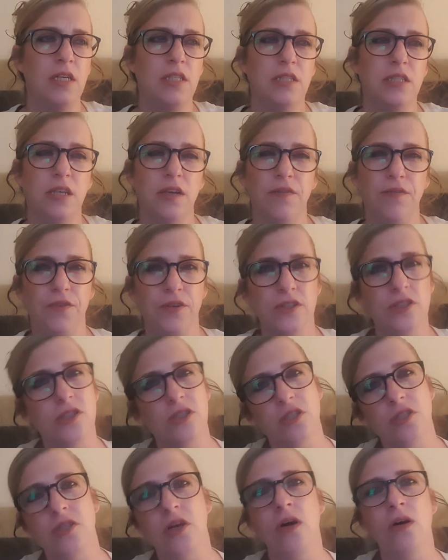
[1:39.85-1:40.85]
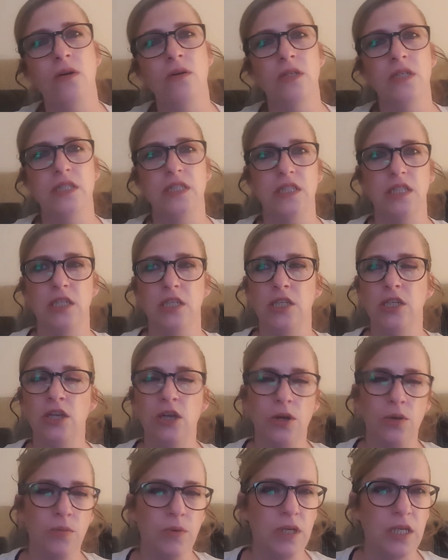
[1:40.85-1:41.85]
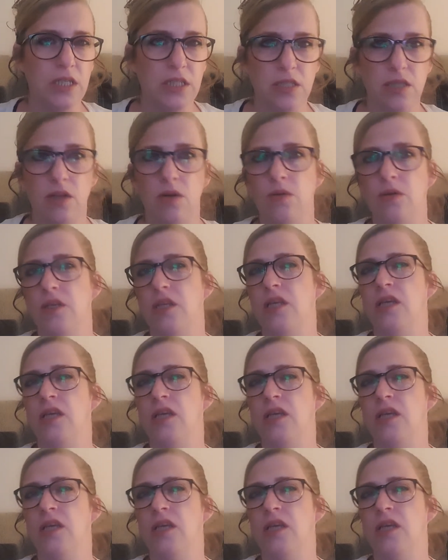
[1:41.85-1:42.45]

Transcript: different sites, and you know what it's like,